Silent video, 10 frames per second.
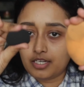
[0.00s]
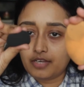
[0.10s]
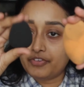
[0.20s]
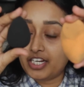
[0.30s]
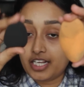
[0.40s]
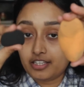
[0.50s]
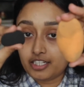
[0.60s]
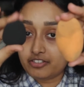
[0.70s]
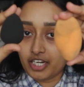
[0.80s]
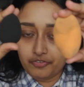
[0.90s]
even in the
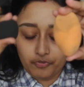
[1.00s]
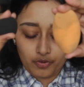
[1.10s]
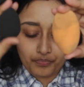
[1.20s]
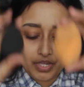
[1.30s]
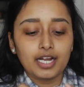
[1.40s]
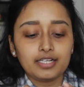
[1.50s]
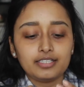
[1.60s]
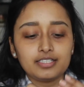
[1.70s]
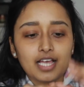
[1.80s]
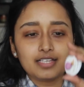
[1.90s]
dry form. And
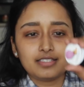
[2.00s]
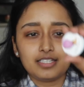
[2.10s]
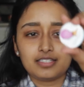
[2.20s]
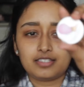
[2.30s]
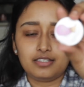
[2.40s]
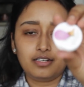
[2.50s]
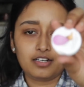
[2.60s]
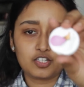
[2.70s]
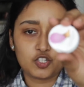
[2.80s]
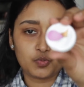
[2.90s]
this has this
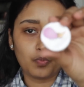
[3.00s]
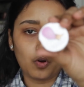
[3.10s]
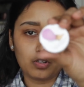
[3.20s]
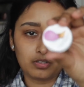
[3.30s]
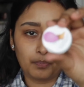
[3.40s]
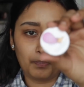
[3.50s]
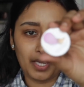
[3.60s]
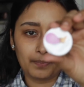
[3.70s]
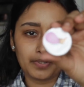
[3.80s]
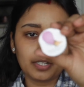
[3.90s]
small
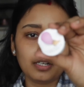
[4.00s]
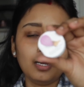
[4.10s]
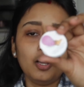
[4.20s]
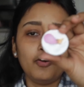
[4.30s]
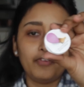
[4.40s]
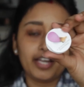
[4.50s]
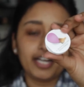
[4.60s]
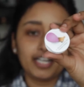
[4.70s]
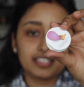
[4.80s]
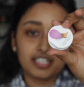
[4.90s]
paper where
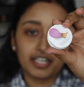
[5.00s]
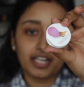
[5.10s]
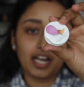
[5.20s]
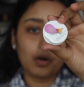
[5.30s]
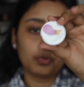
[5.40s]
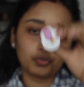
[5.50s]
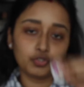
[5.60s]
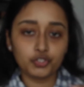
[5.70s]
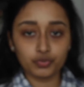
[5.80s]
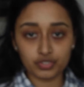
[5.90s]
it is written how to
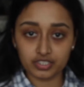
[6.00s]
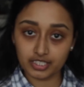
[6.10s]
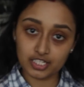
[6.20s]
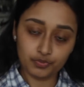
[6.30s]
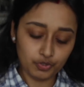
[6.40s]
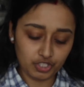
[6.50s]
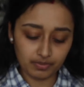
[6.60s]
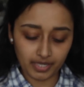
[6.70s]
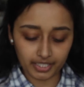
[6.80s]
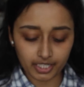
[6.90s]
use this beauty
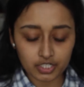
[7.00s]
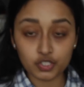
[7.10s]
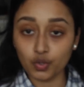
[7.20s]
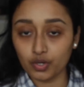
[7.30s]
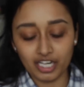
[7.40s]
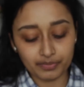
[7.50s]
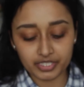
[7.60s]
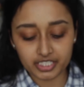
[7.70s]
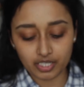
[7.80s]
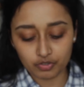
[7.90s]
blender. So let me
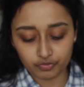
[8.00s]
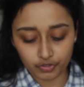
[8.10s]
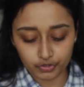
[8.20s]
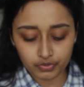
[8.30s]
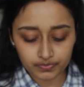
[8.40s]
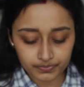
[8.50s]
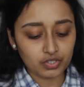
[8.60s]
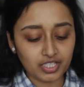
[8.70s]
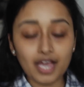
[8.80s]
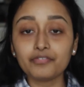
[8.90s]
read out for you.
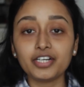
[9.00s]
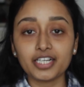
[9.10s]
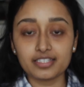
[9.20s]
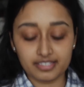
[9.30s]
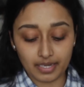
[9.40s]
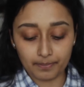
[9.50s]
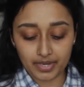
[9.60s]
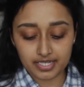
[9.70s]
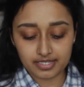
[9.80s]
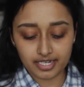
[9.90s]
So they have written step
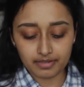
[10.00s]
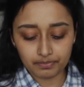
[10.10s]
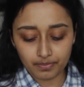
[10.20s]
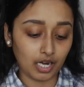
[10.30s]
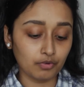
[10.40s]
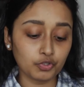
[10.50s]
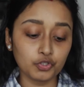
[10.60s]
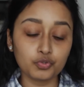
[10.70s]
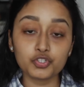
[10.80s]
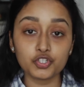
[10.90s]
by step how to
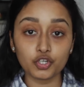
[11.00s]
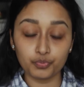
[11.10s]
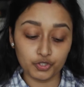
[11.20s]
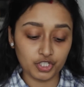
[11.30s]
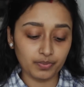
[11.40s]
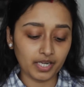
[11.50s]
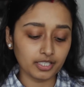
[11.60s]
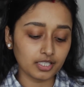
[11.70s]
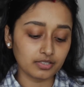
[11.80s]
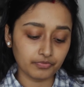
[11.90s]
use your beauty
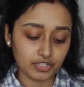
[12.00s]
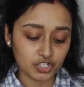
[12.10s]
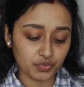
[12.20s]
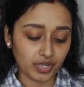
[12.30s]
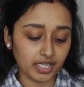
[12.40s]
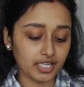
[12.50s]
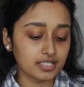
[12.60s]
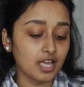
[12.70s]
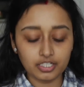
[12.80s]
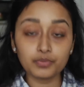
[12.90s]
blender. The first one
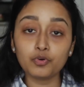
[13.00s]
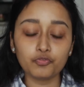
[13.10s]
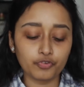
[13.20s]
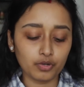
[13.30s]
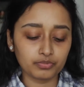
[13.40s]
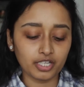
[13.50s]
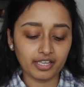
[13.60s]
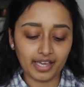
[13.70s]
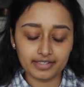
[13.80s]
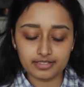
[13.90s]
is remove from the
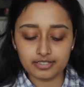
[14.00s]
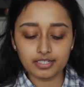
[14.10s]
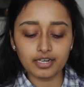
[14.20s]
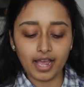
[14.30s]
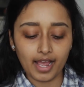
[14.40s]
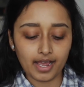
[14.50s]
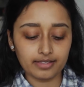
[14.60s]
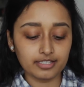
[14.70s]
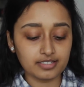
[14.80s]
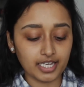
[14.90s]
canister,
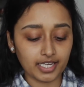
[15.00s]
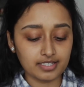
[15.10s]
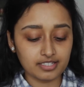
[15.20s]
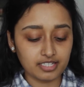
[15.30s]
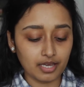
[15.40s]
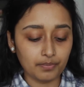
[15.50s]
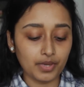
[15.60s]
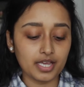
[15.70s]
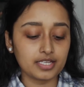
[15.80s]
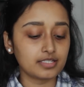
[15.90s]
and the second step
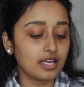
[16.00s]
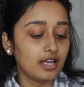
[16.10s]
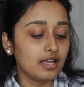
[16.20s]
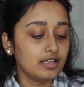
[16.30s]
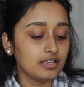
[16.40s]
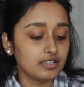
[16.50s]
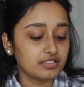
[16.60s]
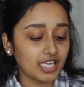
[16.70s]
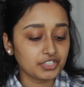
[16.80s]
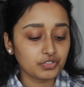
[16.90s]
is
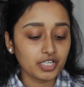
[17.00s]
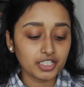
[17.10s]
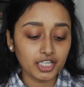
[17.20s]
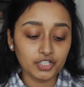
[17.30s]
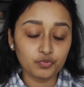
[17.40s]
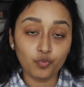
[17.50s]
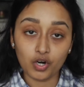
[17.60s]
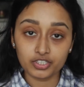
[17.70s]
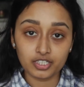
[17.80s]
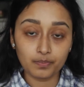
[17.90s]
saturate in
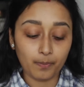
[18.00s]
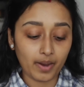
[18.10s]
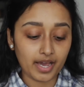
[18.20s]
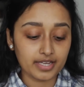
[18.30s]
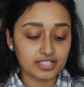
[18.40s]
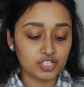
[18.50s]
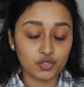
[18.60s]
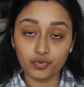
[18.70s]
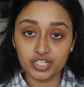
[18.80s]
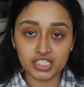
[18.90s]
water by
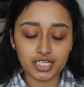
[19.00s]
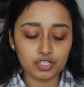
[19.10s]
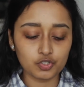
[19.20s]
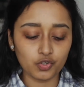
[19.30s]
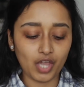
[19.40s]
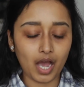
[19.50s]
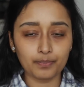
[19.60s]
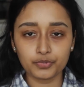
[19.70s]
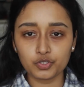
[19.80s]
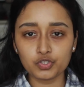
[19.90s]
squeezing. So you
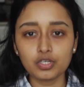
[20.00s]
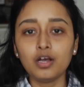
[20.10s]
have to